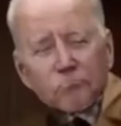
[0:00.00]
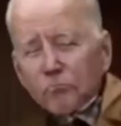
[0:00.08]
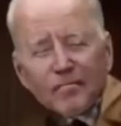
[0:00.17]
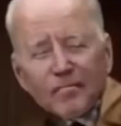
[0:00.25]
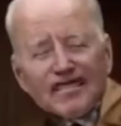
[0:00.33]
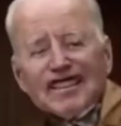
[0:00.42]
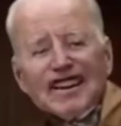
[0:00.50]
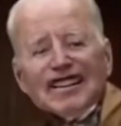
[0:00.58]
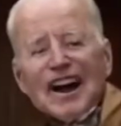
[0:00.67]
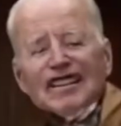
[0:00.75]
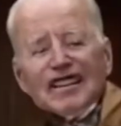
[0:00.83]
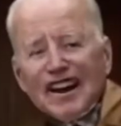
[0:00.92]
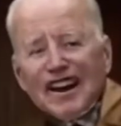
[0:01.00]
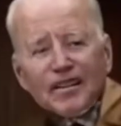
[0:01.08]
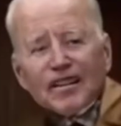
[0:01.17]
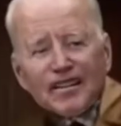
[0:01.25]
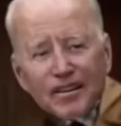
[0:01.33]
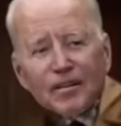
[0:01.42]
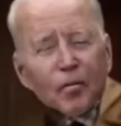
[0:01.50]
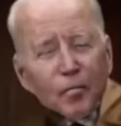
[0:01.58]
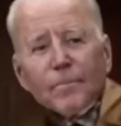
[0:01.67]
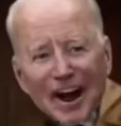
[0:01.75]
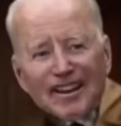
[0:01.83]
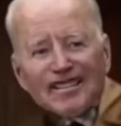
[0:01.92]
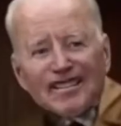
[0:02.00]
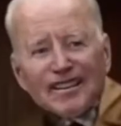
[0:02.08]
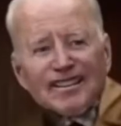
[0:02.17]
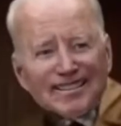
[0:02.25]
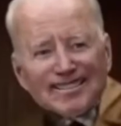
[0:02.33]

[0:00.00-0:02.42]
this ain't got nothing to do with politics.